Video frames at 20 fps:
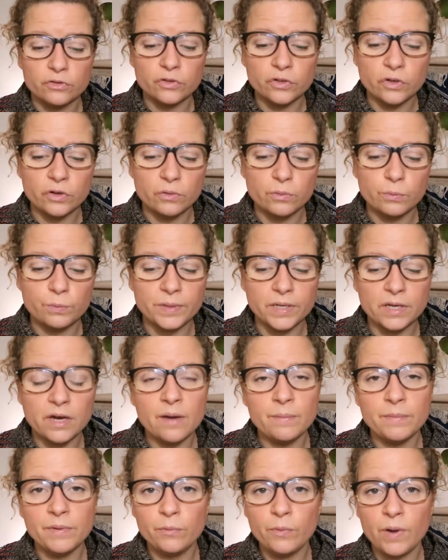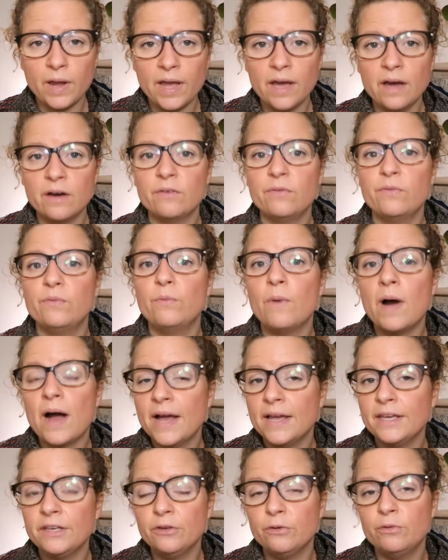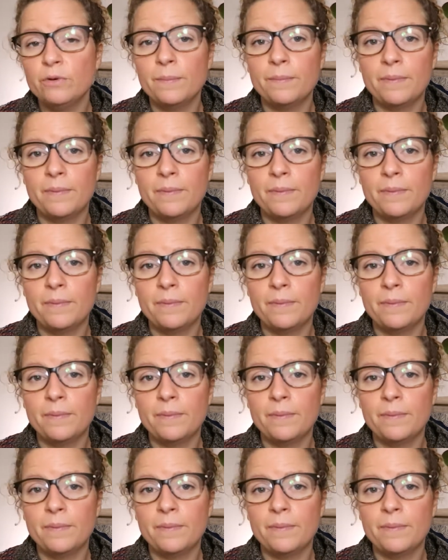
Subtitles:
So become aware of why you